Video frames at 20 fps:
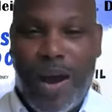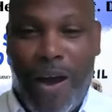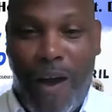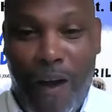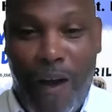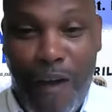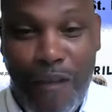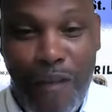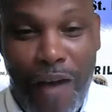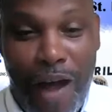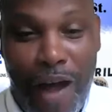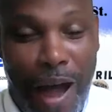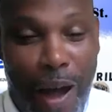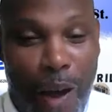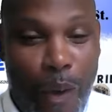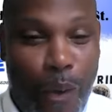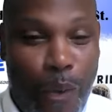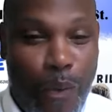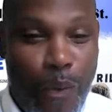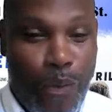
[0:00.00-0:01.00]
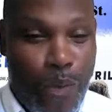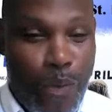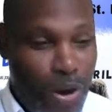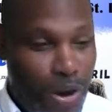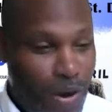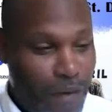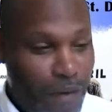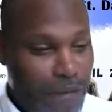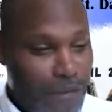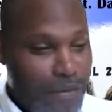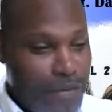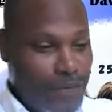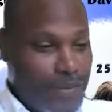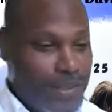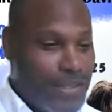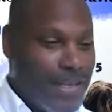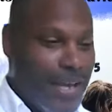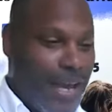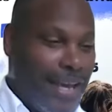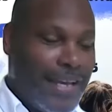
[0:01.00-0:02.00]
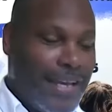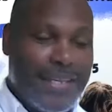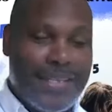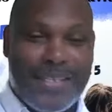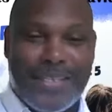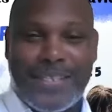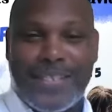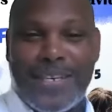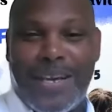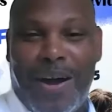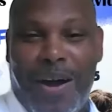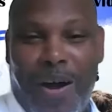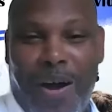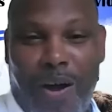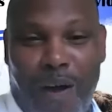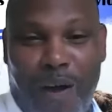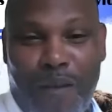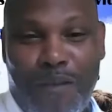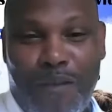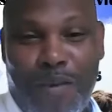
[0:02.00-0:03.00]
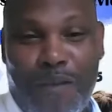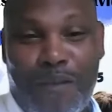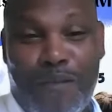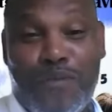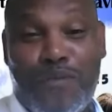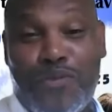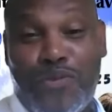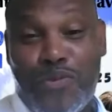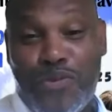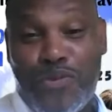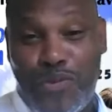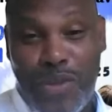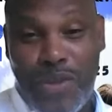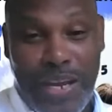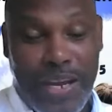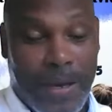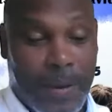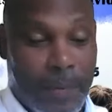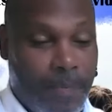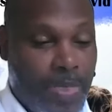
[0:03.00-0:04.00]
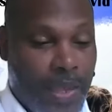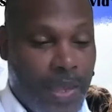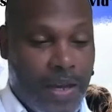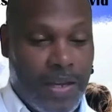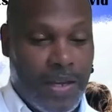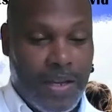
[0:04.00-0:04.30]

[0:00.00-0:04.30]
of our 50 Days of Freedom.